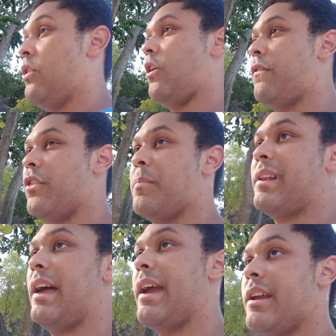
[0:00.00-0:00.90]
off on the
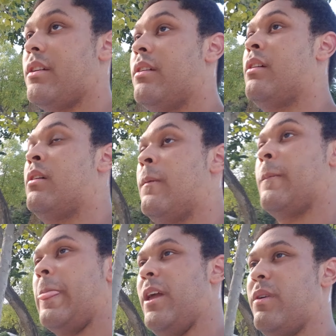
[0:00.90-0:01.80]
plane,
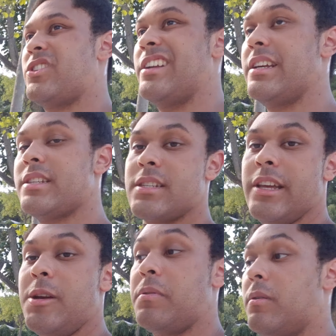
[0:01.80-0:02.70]
in which I did
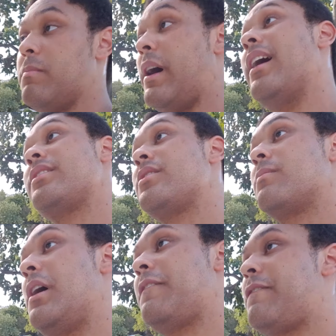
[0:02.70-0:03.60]
sleep, but it